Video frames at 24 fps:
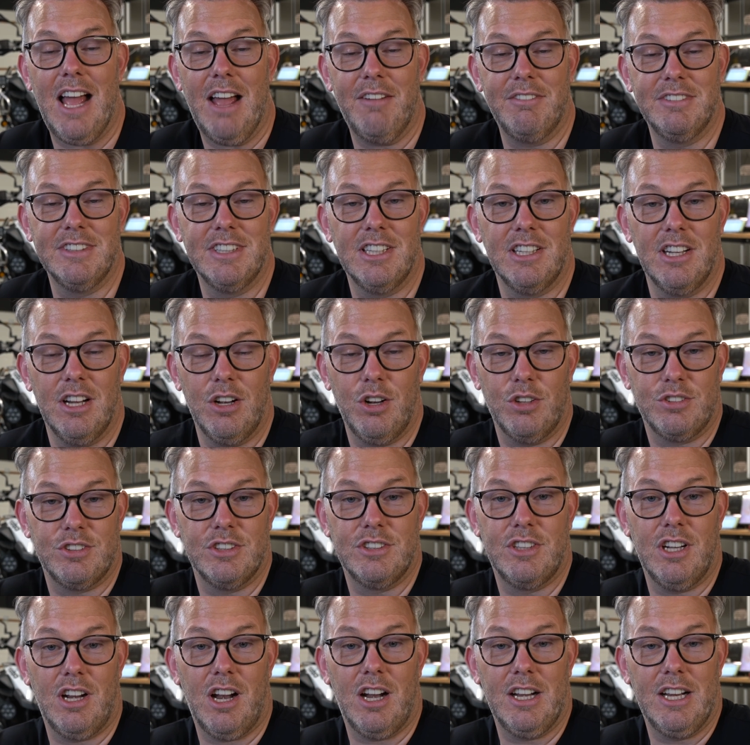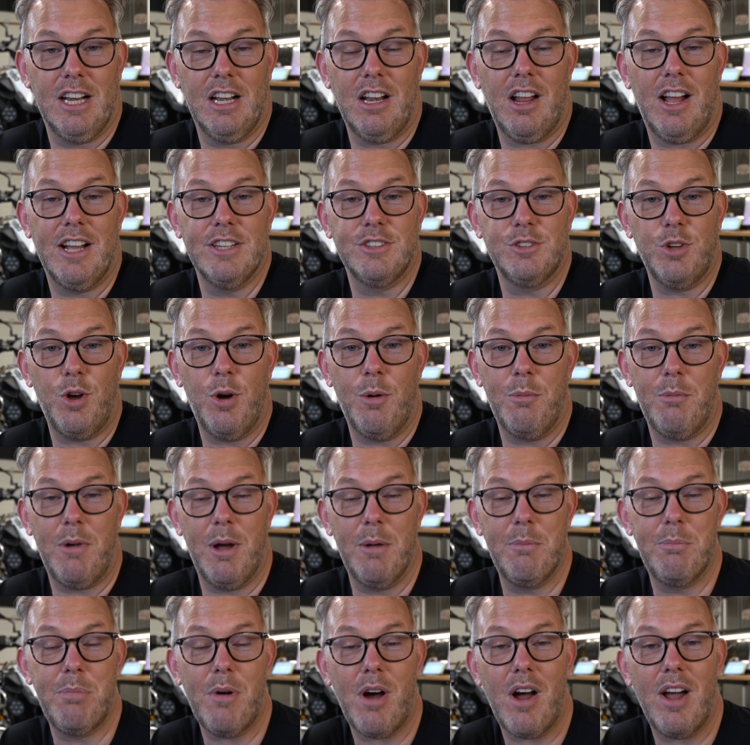having done lots of Denali lights on my
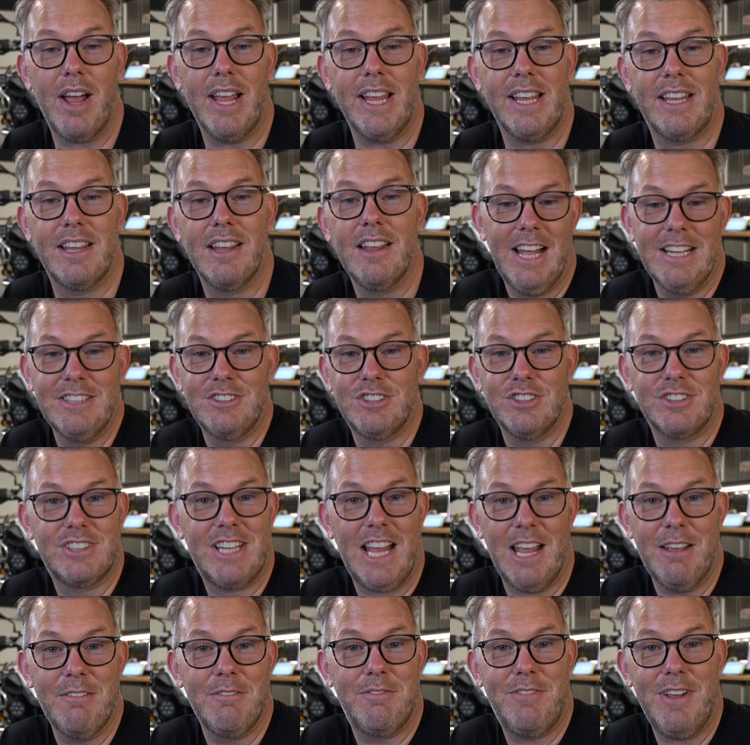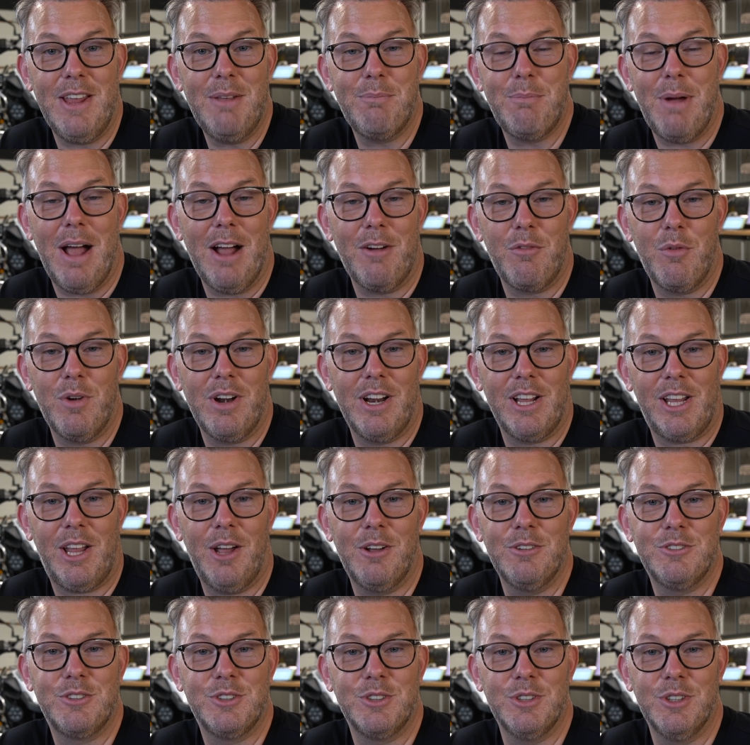bike, and just getting feedback when I
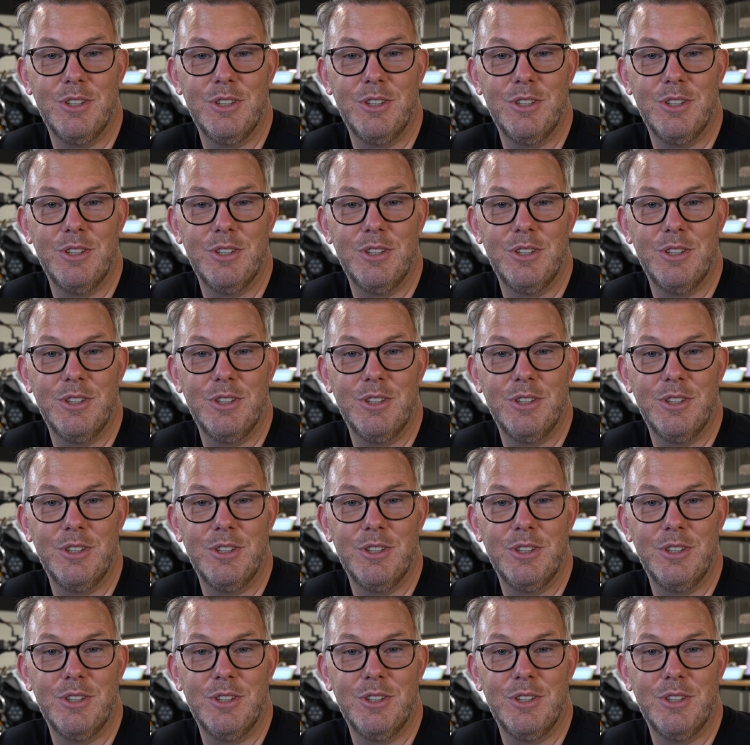go